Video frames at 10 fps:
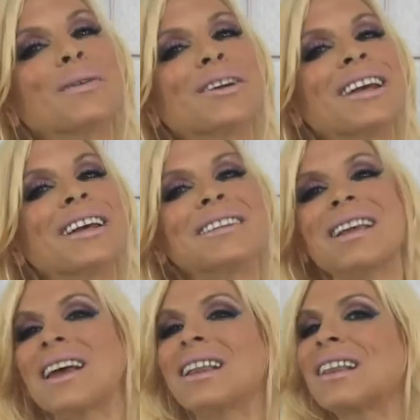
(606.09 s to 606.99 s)
beauties
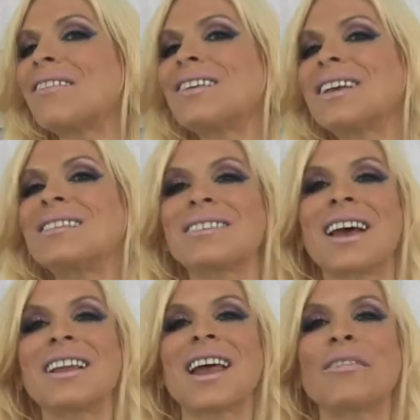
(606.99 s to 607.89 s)
and lovies
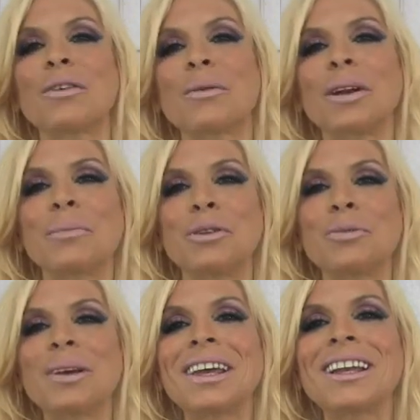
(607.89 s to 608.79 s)
and everyone in
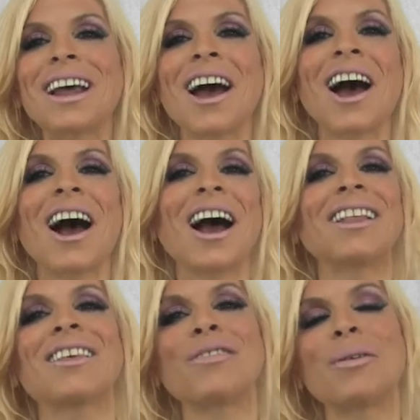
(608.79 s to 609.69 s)
between,
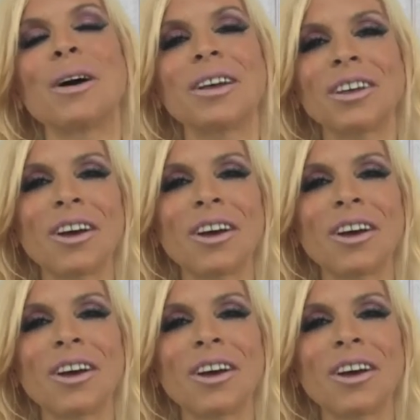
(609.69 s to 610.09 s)
I love you all.